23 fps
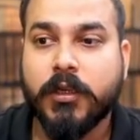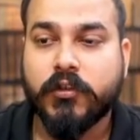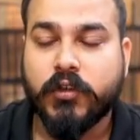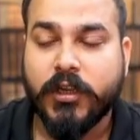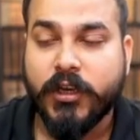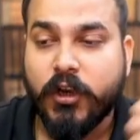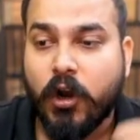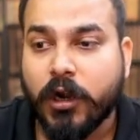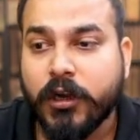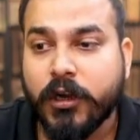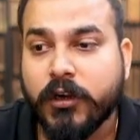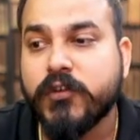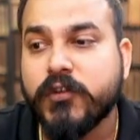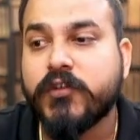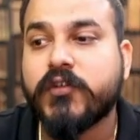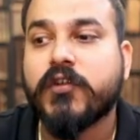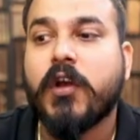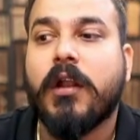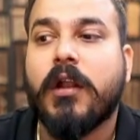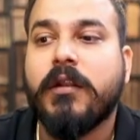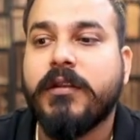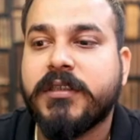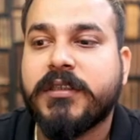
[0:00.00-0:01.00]
So in order to
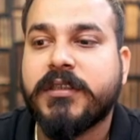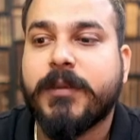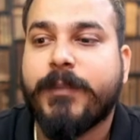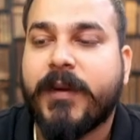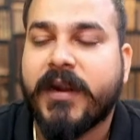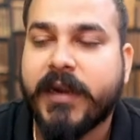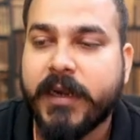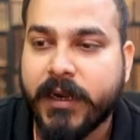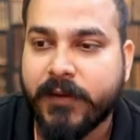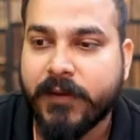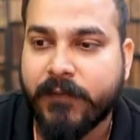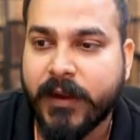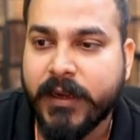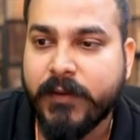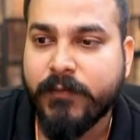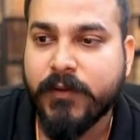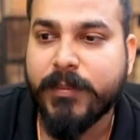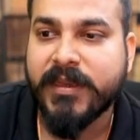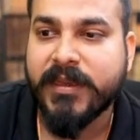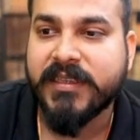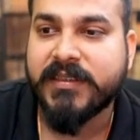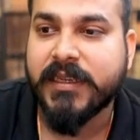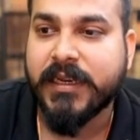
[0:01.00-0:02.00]
solve this dependent event,
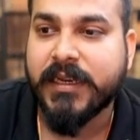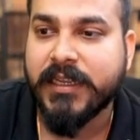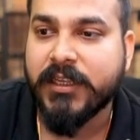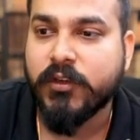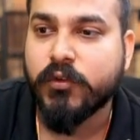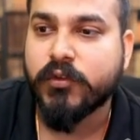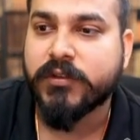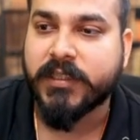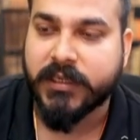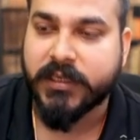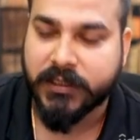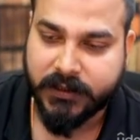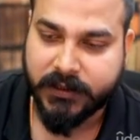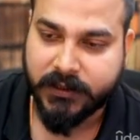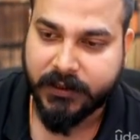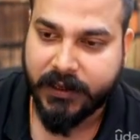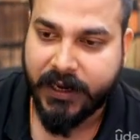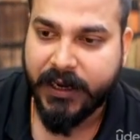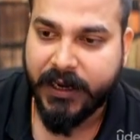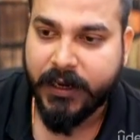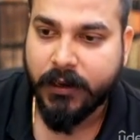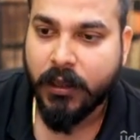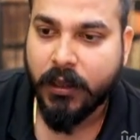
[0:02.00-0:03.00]
we basically use this,
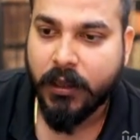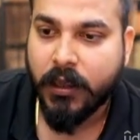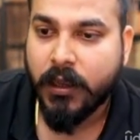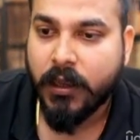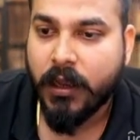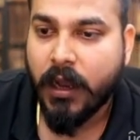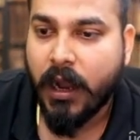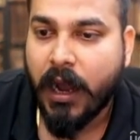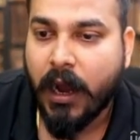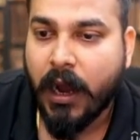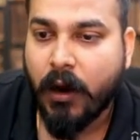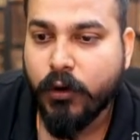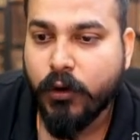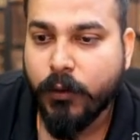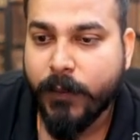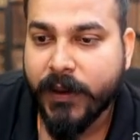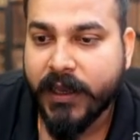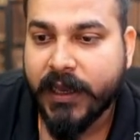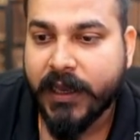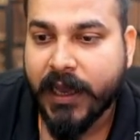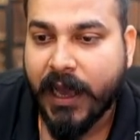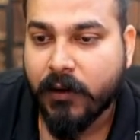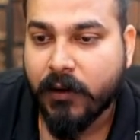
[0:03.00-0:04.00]
right? How do
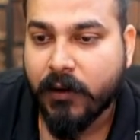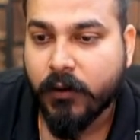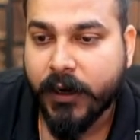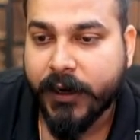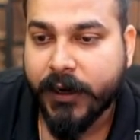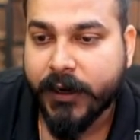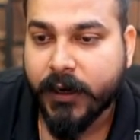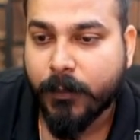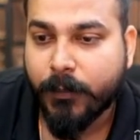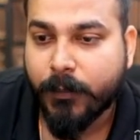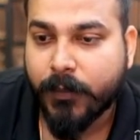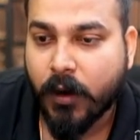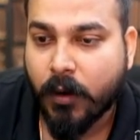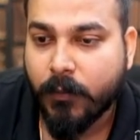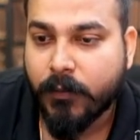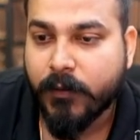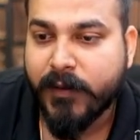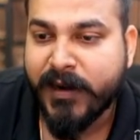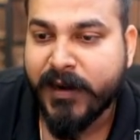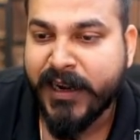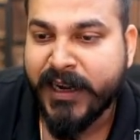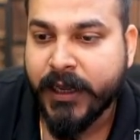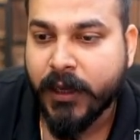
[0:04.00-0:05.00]
we calculate a
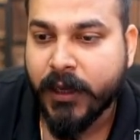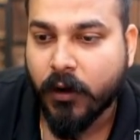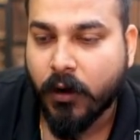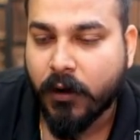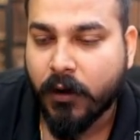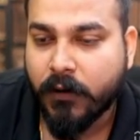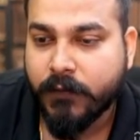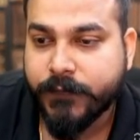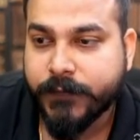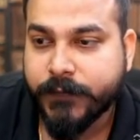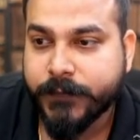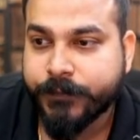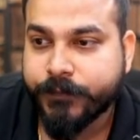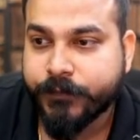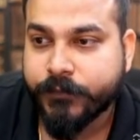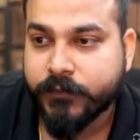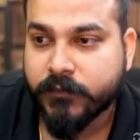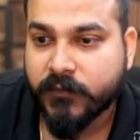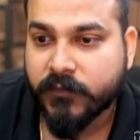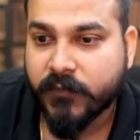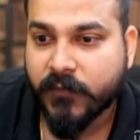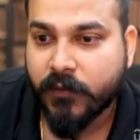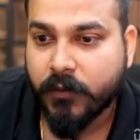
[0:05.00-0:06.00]
probability of
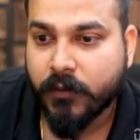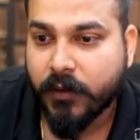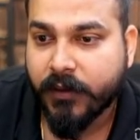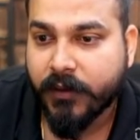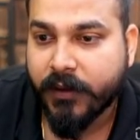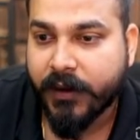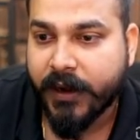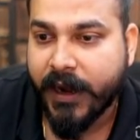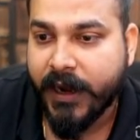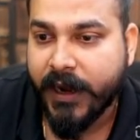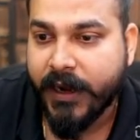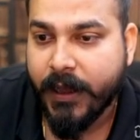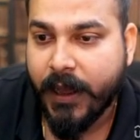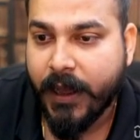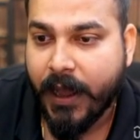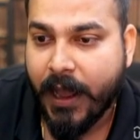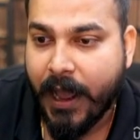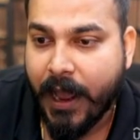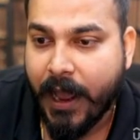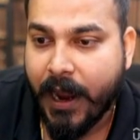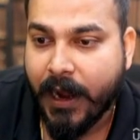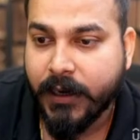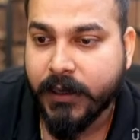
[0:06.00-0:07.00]
red
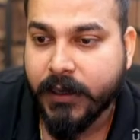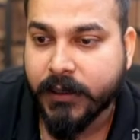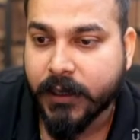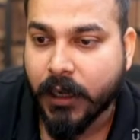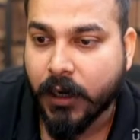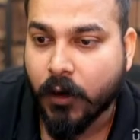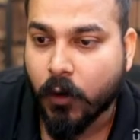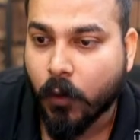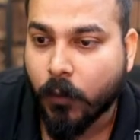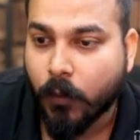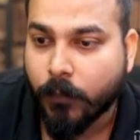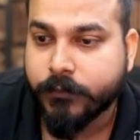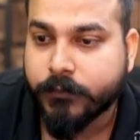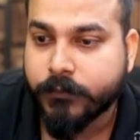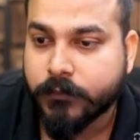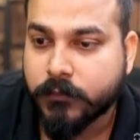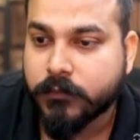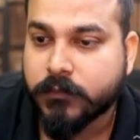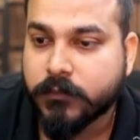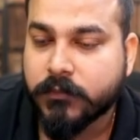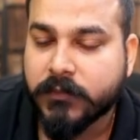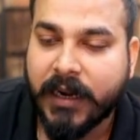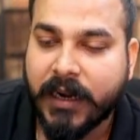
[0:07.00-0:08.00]
and yellow?
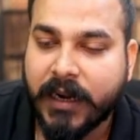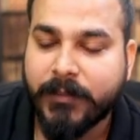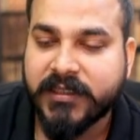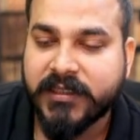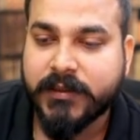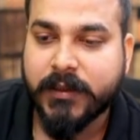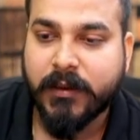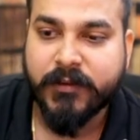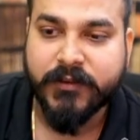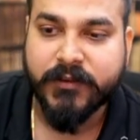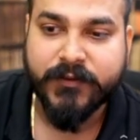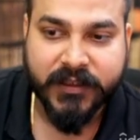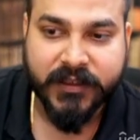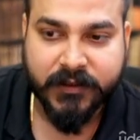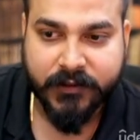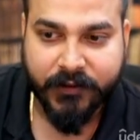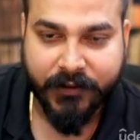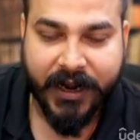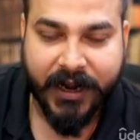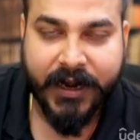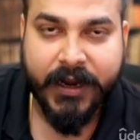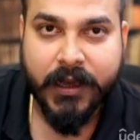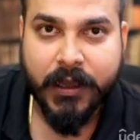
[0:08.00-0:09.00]
That basically means
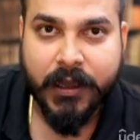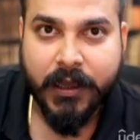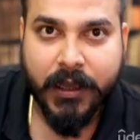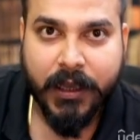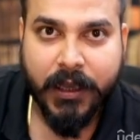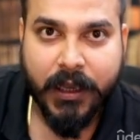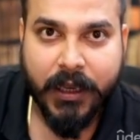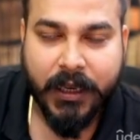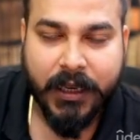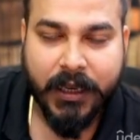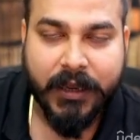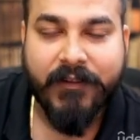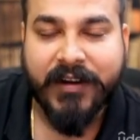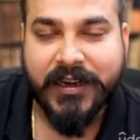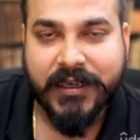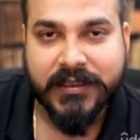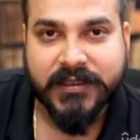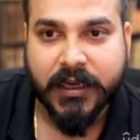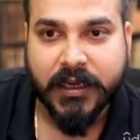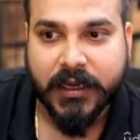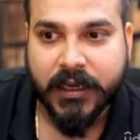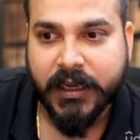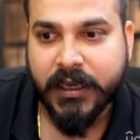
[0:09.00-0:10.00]
first red
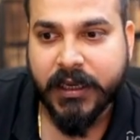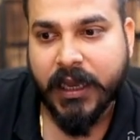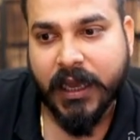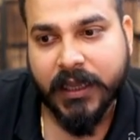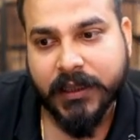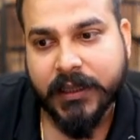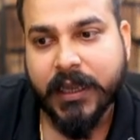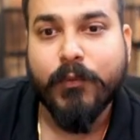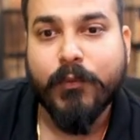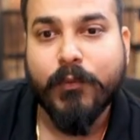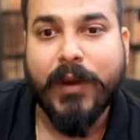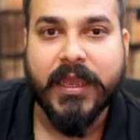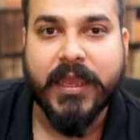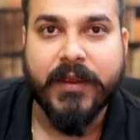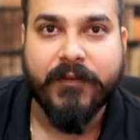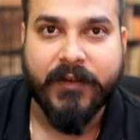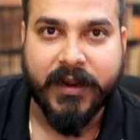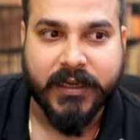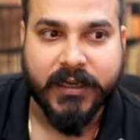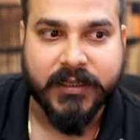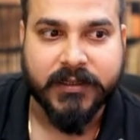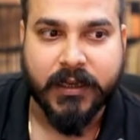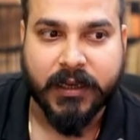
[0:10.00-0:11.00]
event is occurring and then Y
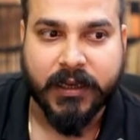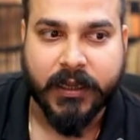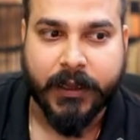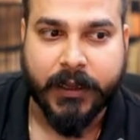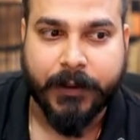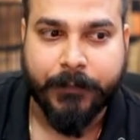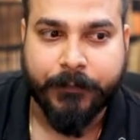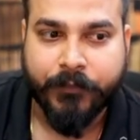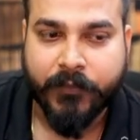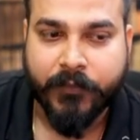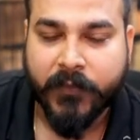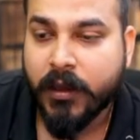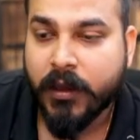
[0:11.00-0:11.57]
event is occurring.